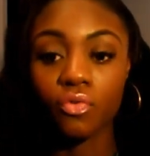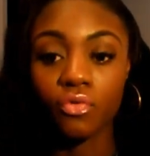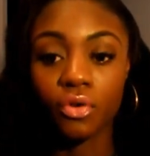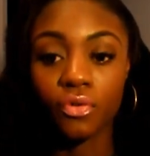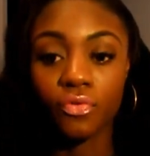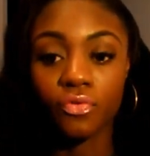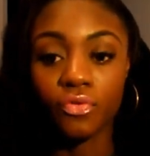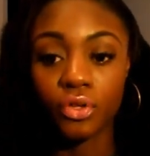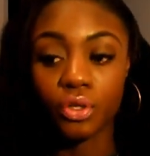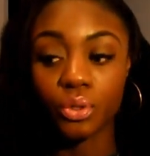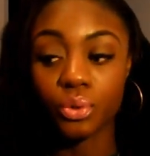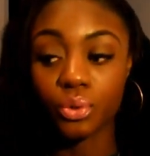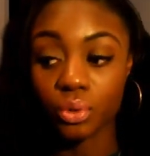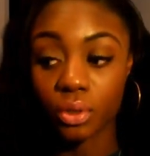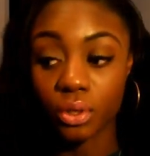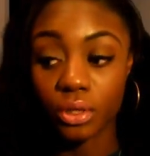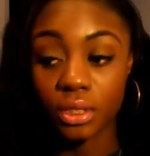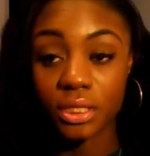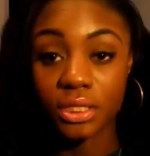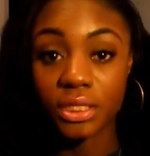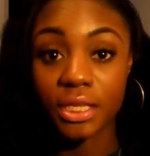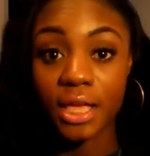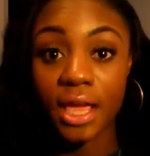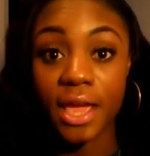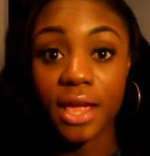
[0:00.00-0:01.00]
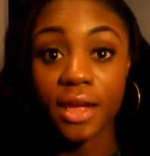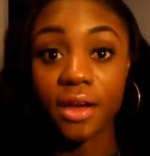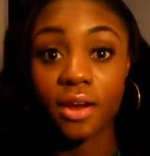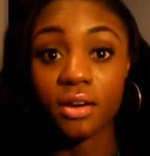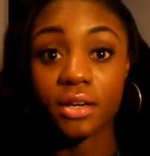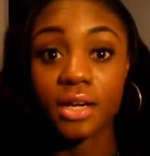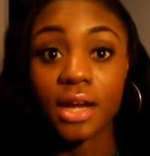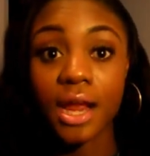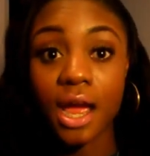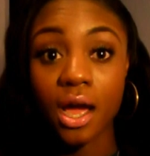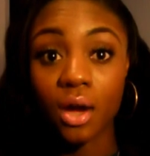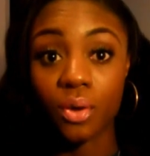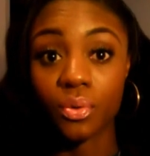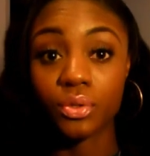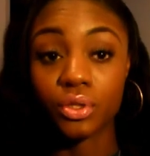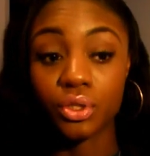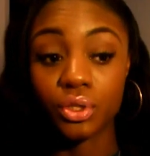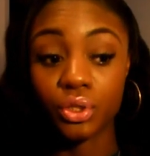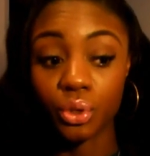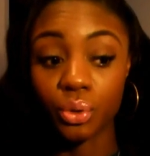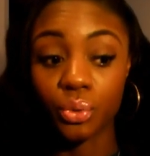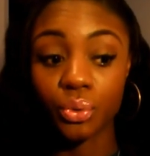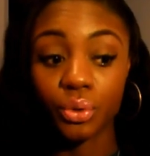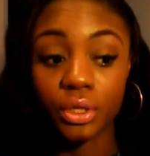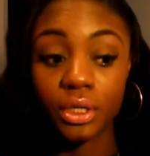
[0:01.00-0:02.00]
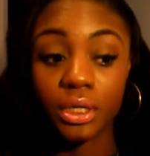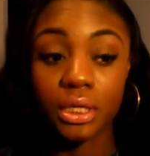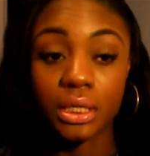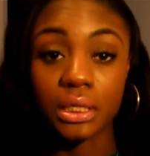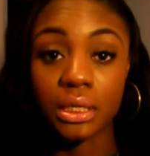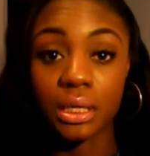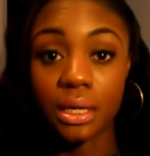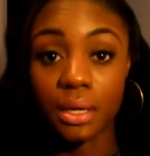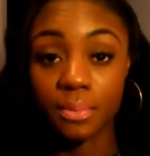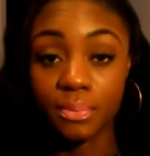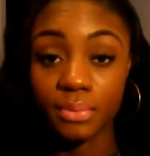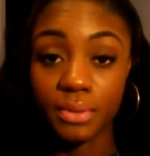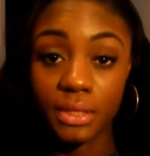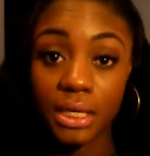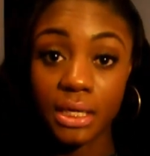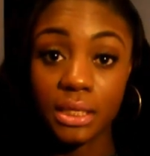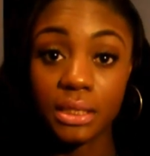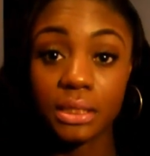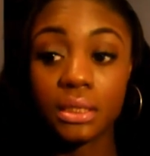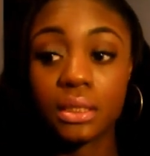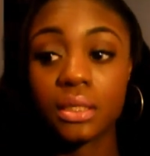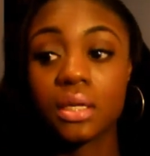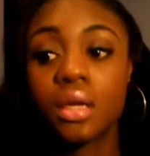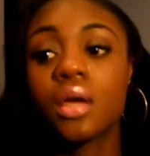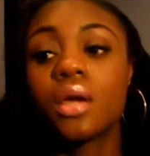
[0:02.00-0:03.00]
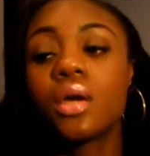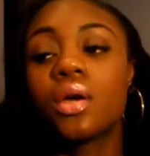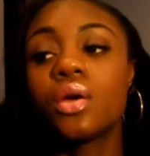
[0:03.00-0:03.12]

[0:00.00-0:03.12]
reviews on this hair and how it's doing and updates.